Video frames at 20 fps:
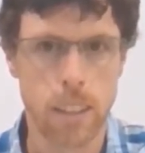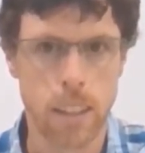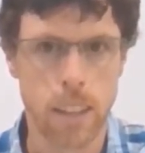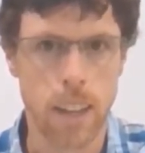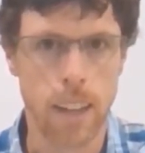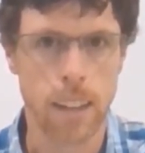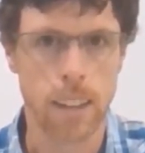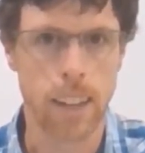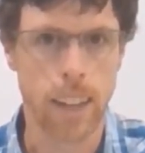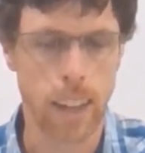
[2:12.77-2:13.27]

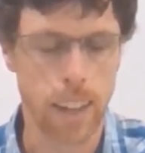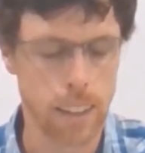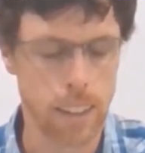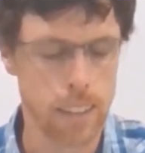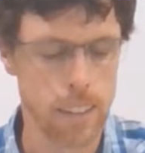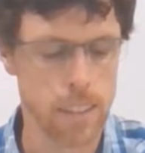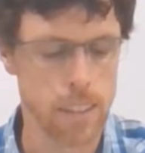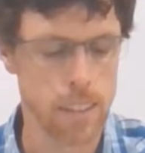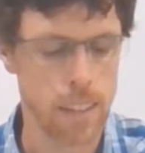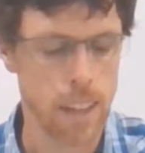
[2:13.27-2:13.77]
our
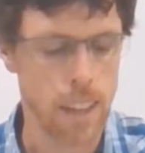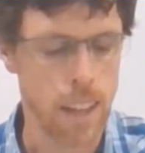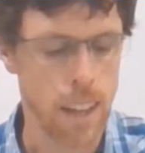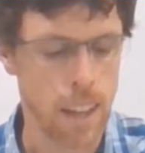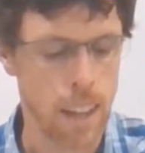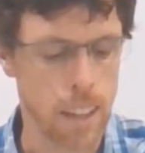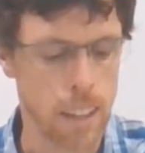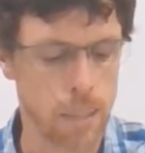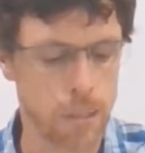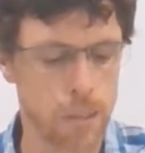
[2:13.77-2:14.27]
catalyst,
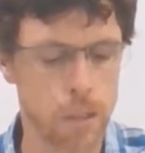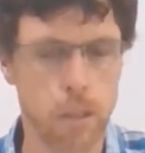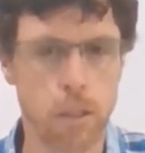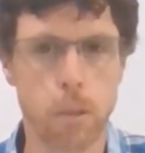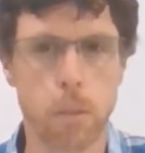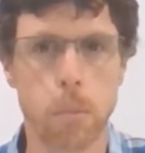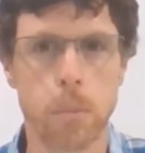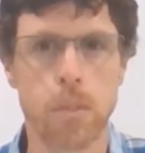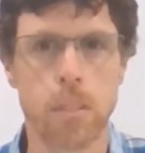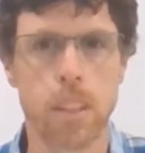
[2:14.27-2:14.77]
and it
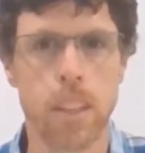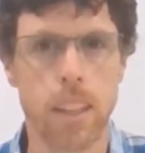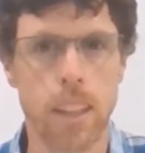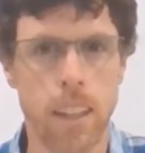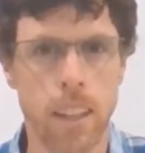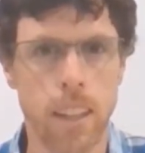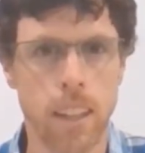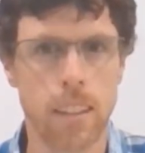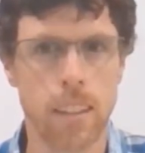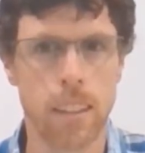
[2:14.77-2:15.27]
forms
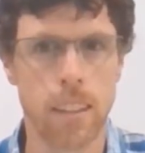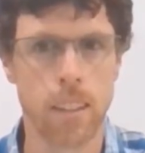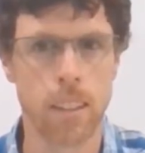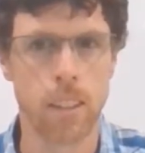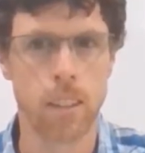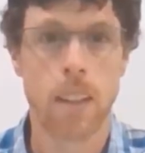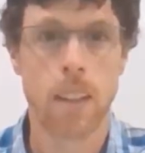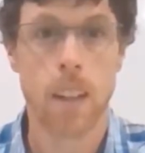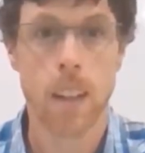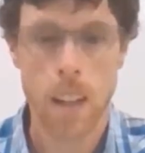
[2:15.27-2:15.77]

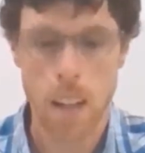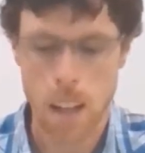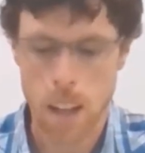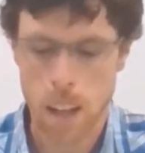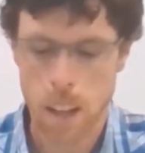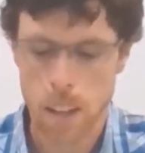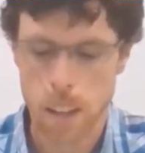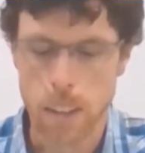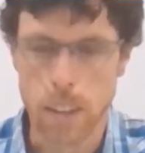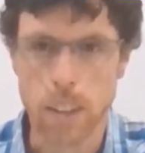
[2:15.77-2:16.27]
ethanol.
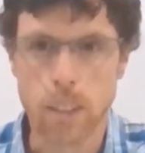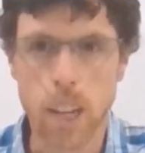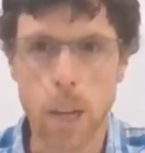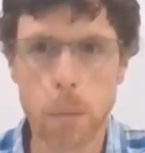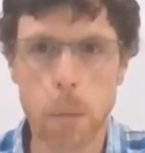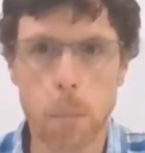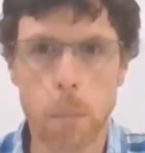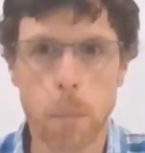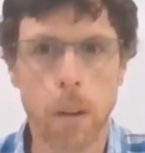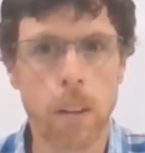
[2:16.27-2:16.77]
The
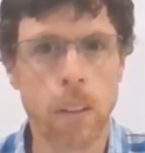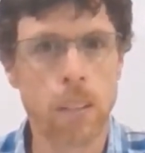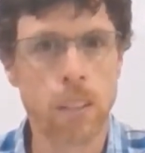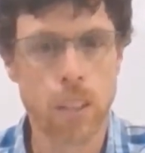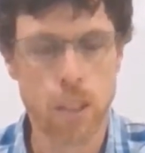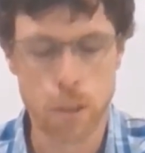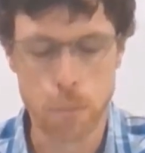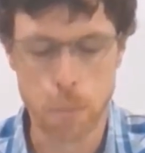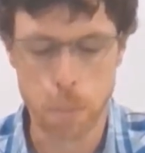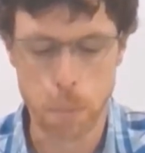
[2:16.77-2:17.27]
double bond
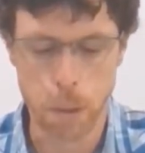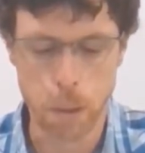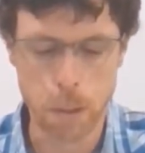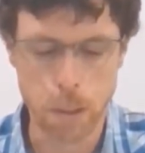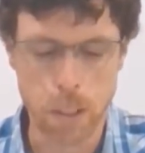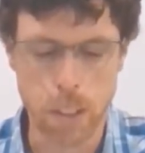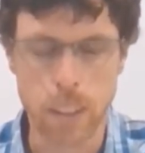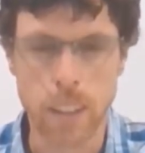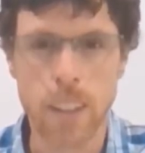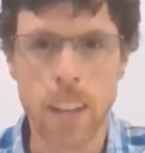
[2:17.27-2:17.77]
is
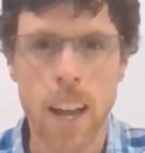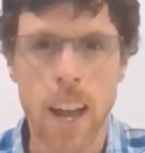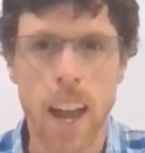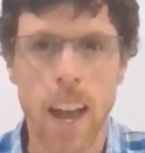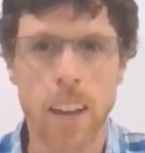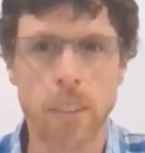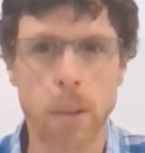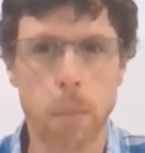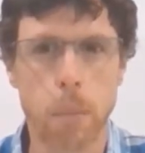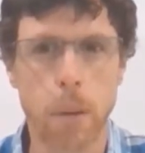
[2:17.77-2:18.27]
broken
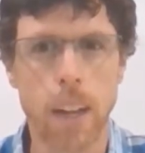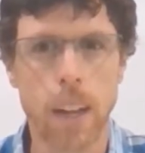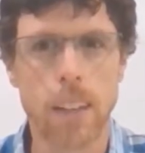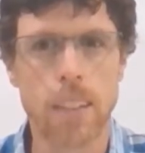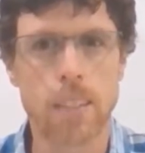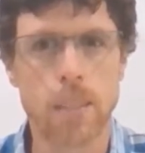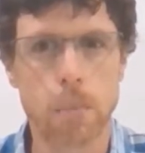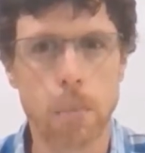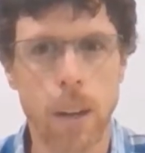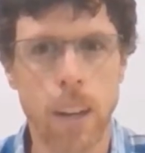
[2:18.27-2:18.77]
and
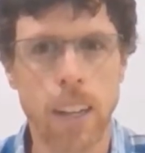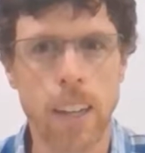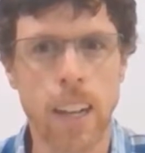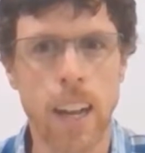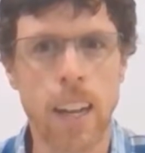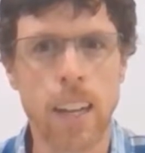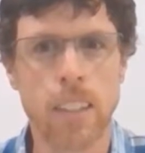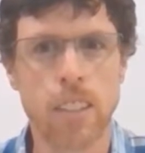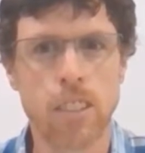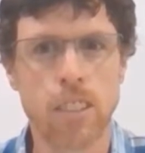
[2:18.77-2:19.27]
replaced by an
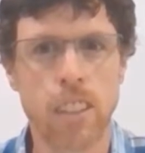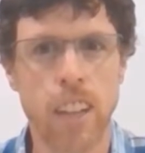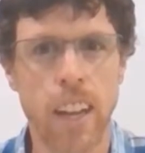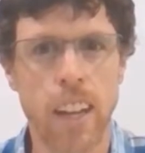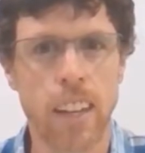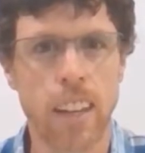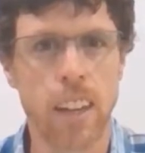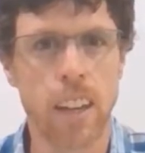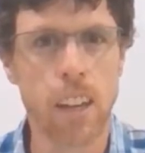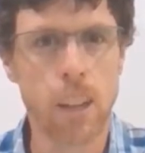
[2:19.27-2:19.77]
H
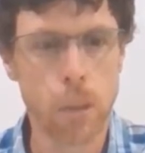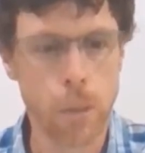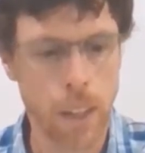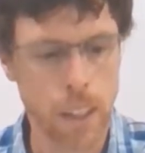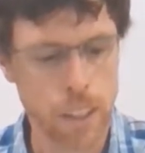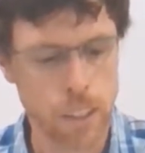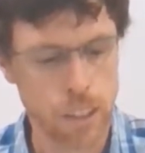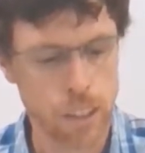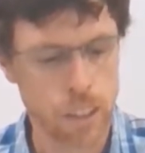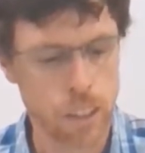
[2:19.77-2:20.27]
and an
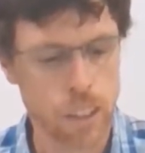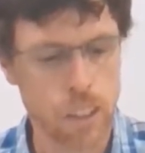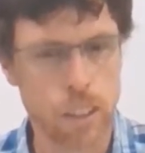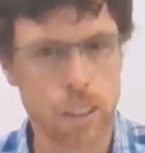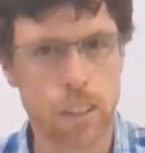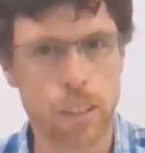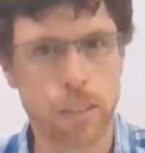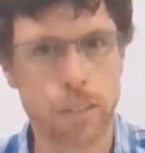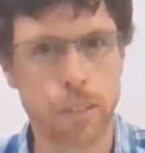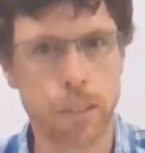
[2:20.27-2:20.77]
OH
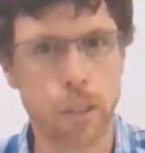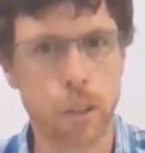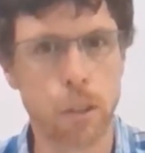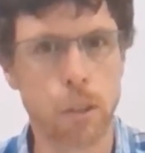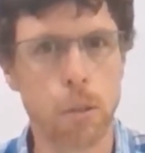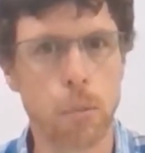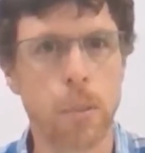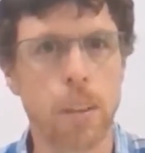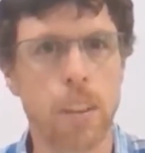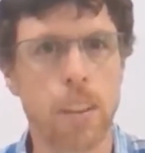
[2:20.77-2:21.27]
to
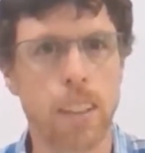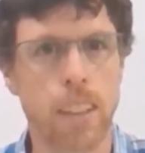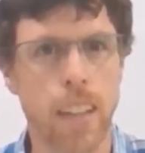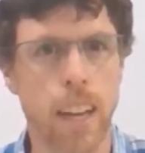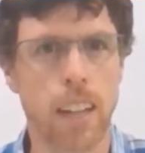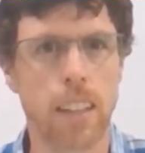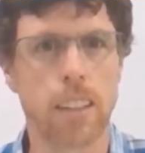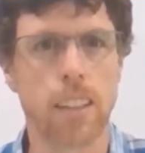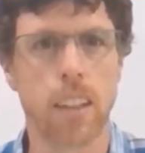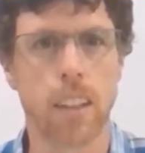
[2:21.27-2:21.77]
form the
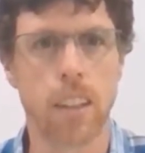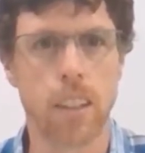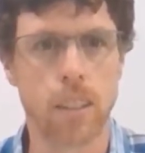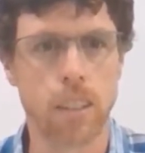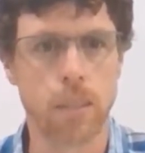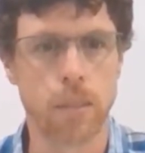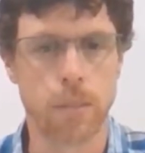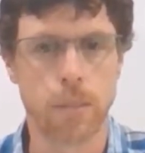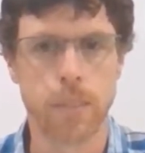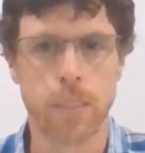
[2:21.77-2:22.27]

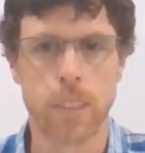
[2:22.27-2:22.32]
alcohol.